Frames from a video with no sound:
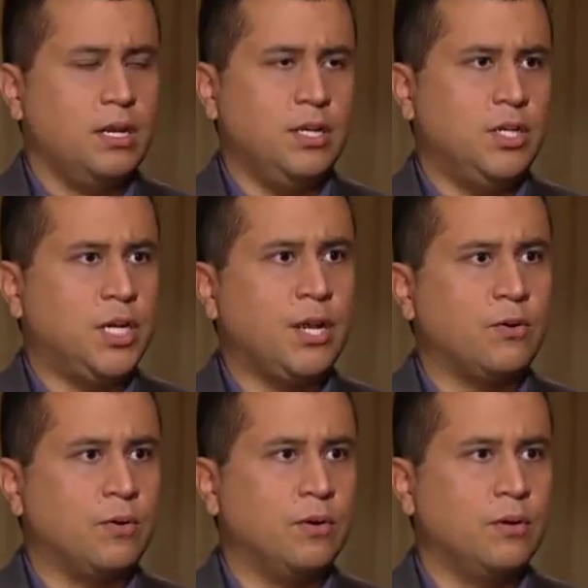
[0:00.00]
in
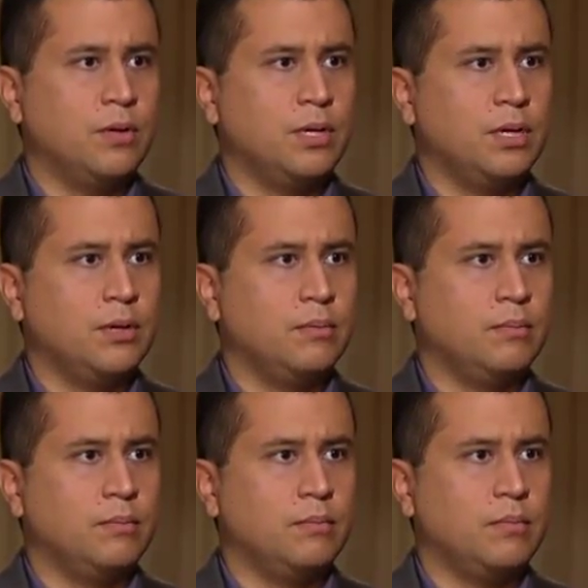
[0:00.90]
general.
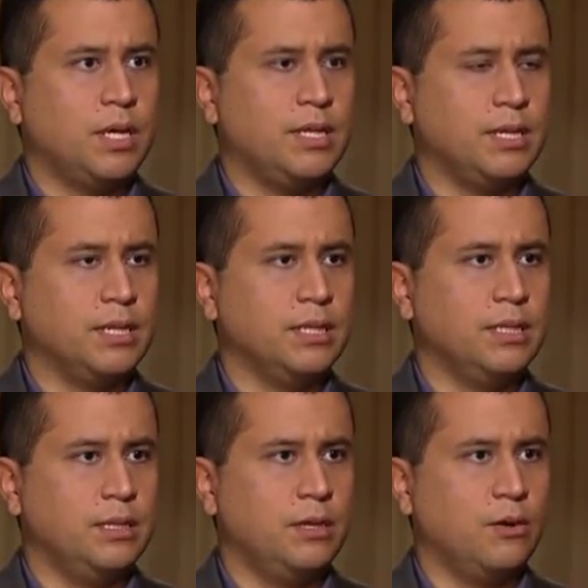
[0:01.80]
I think
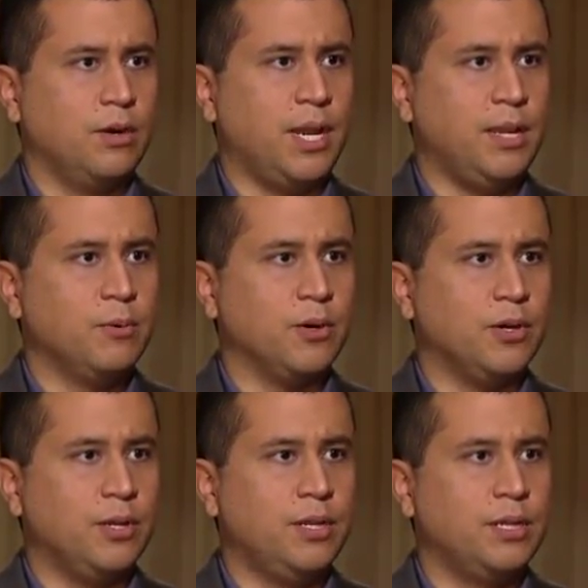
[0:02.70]
in our
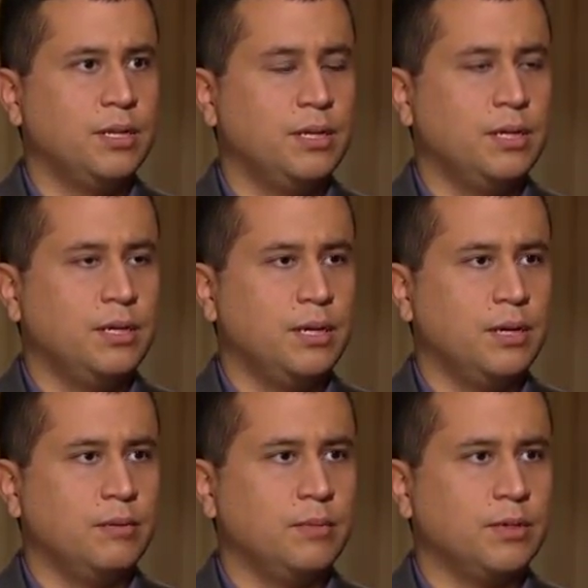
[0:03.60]
neighborhood,
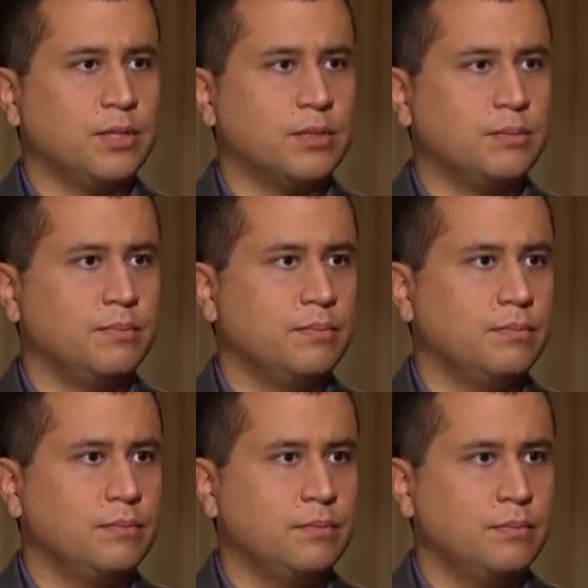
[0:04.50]
there's
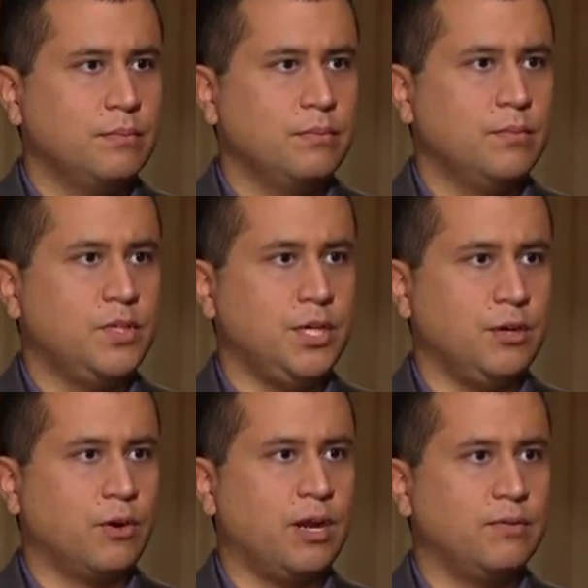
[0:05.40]

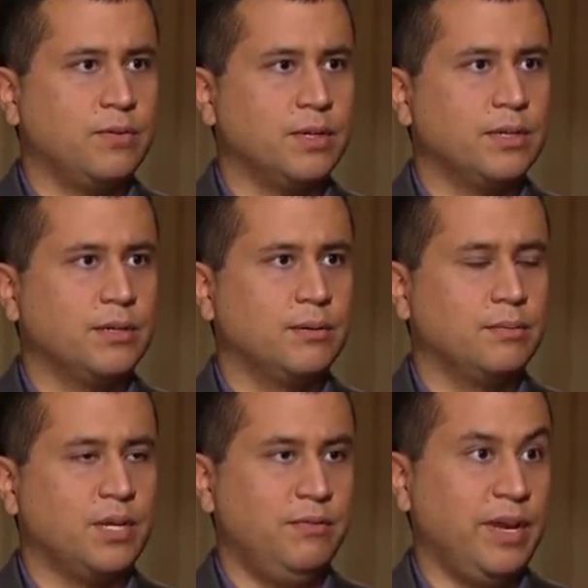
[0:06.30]
geographic
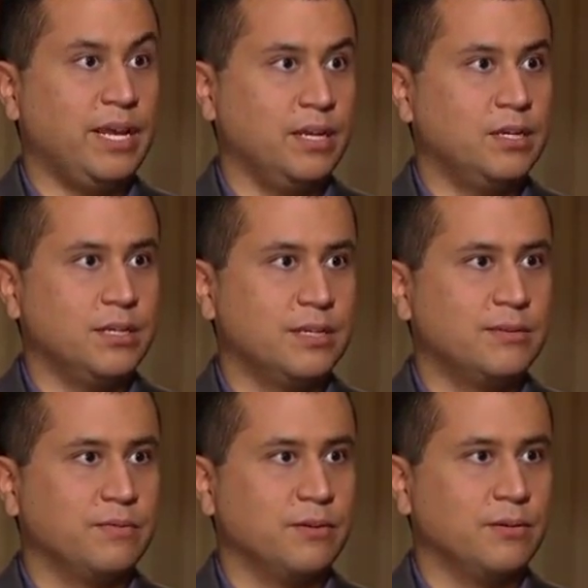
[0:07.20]
advantages
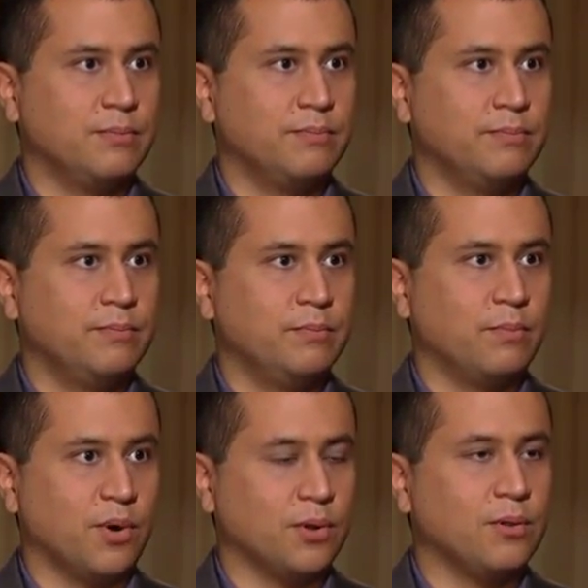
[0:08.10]
for
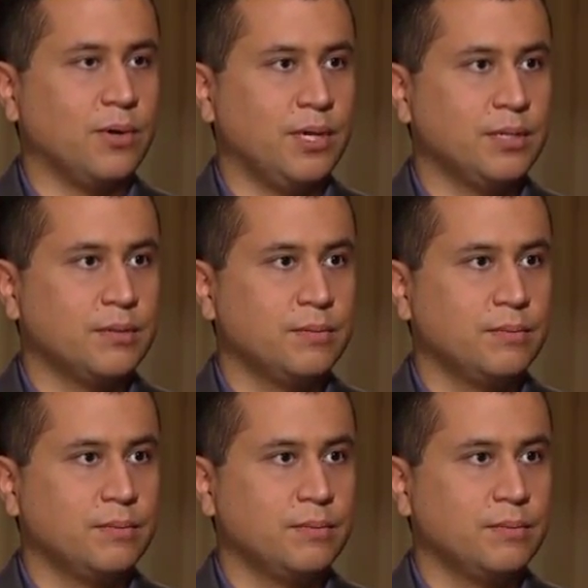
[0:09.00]
burglaries.